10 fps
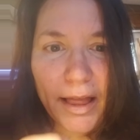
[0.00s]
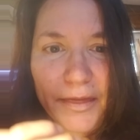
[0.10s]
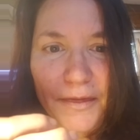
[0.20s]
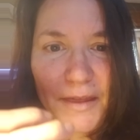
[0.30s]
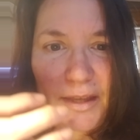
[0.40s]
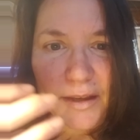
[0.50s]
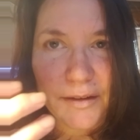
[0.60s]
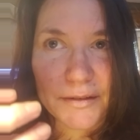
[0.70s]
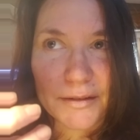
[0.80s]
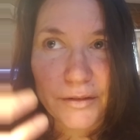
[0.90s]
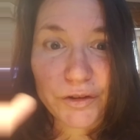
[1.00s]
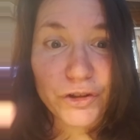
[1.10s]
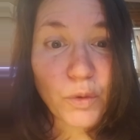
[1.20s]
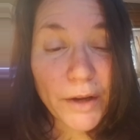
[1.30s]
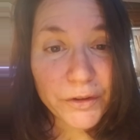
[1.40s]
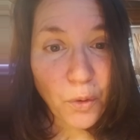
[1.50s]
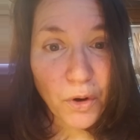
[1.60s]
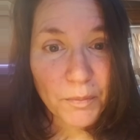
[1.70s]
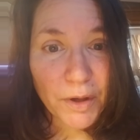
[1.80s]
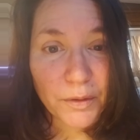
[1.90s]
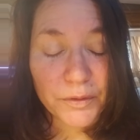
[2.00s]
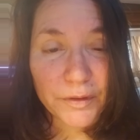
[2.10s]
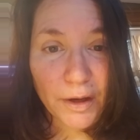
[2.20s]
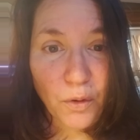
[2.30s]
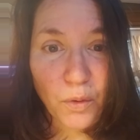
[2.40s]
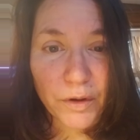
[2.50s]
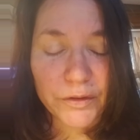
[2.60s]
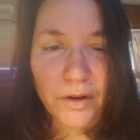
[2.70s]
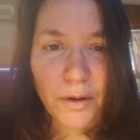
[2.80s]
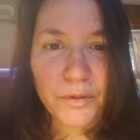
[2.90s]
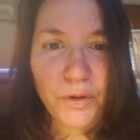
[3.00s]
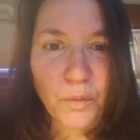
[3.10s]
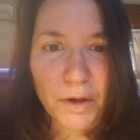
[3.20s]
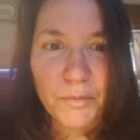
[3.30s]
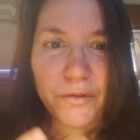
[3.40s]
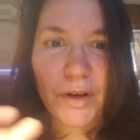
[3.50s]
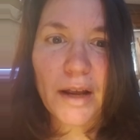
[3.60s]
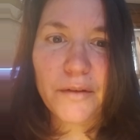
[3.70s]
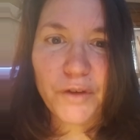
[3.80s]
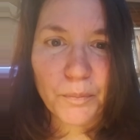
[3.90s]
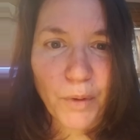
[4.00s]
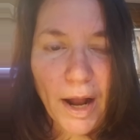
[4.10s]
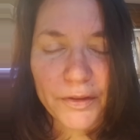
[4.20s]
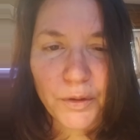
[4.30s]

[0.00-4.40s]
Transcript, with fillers: these stress hormones like cortisol you want to move it out of your breath